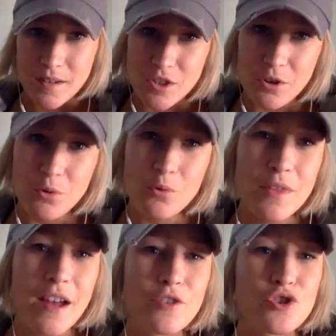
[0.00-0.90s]
to who
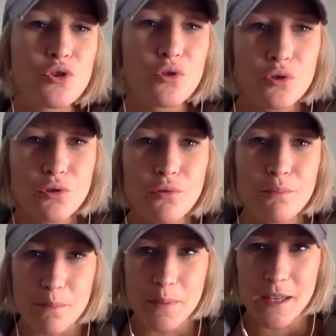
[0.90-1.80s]
that
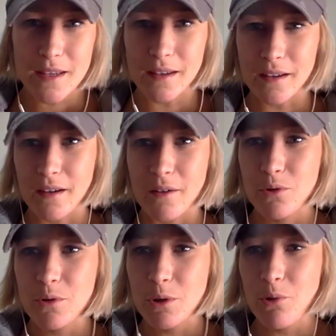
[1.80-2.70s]
true being of
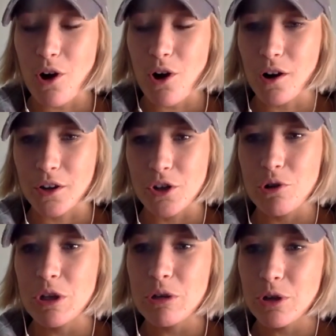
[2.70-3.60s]
who you are and who
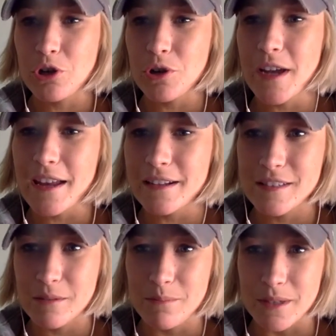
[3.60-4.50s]
you were
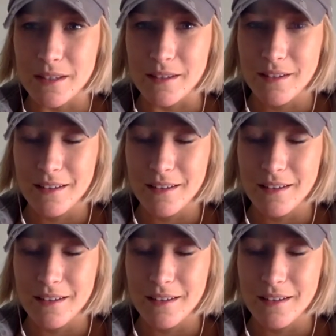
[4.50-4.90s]
created to be,